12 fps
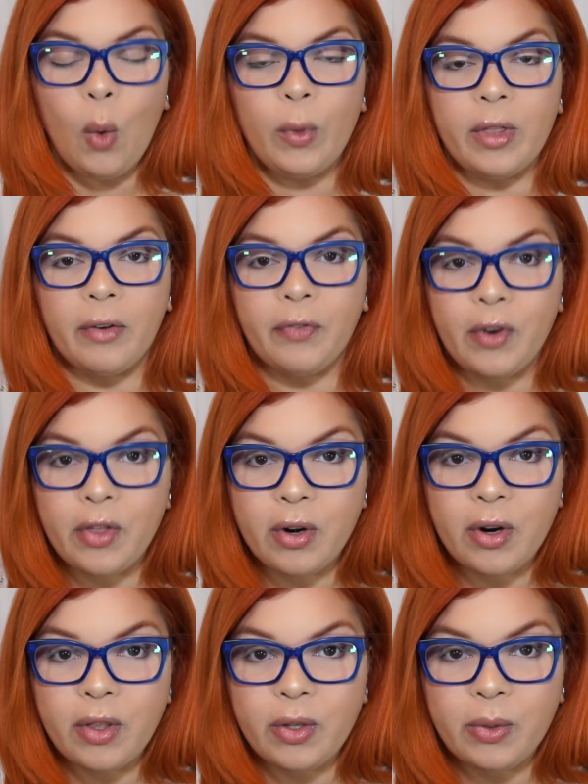without
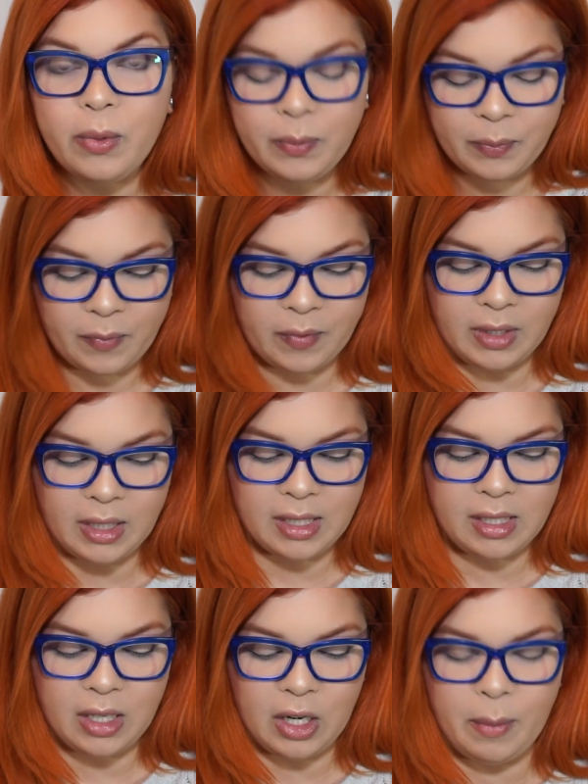further ado,
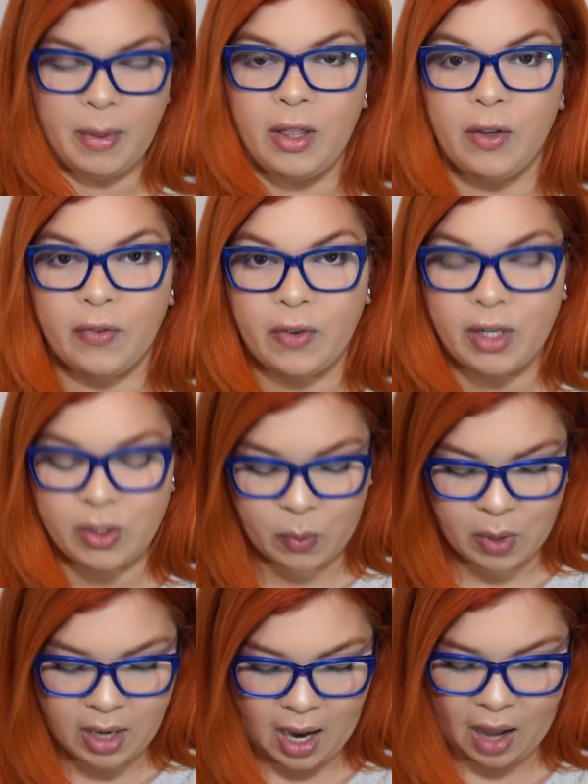this is gonna be the first
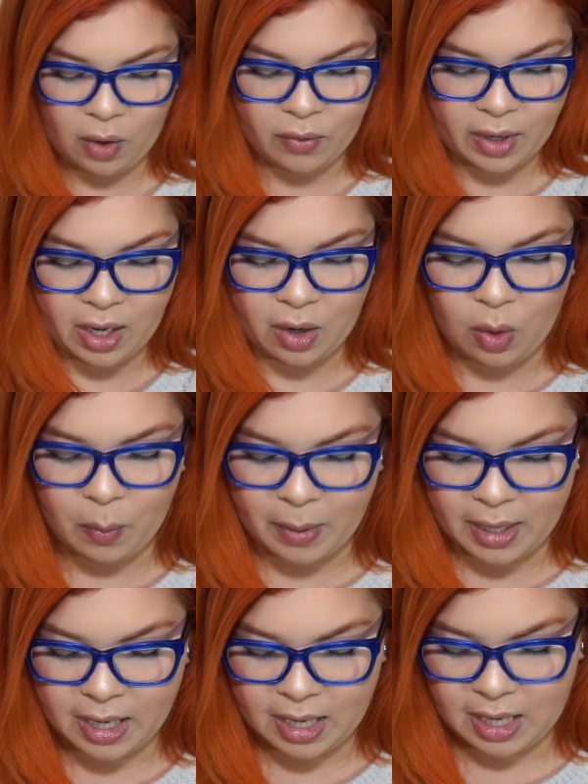one. I already
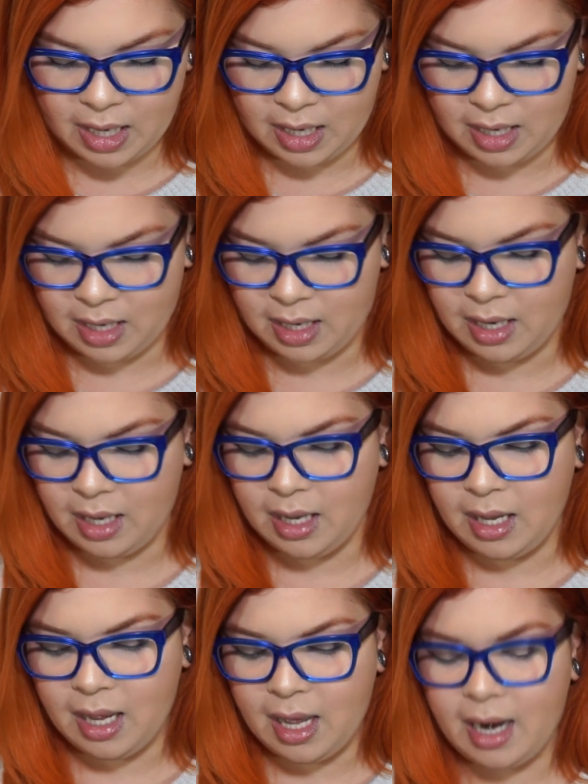opened it.
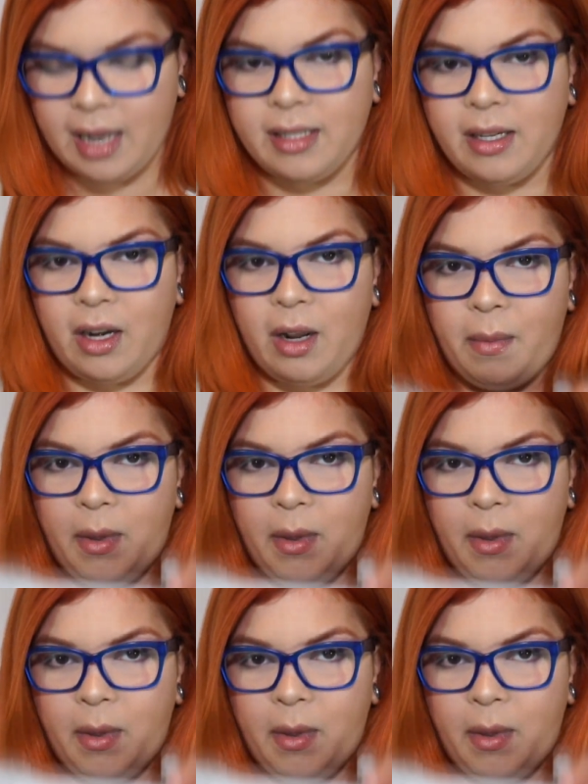It's gonna